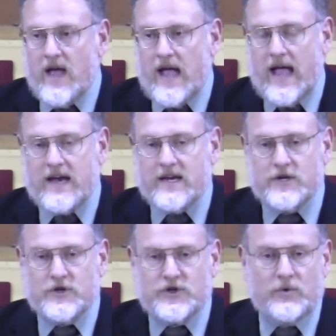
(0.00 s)
And
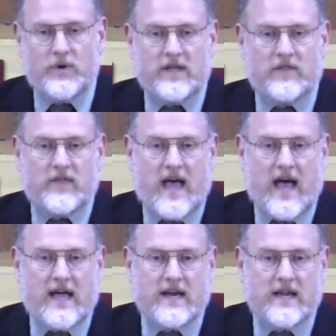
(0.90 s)
in doing
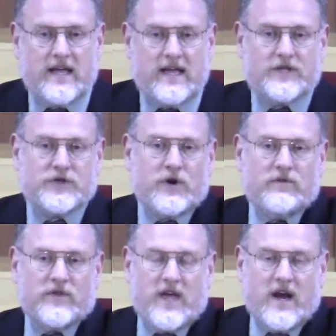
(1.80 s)
that, it's
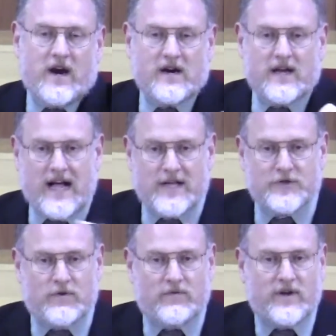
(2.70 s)
over there.
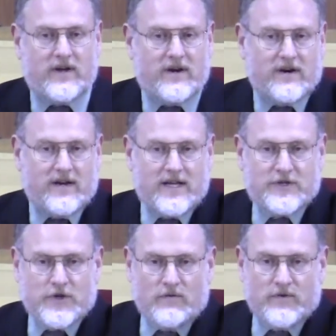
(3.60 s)
God's over here,
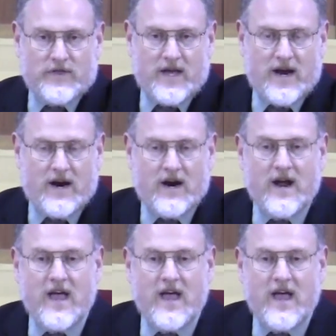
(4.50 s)
it's over there.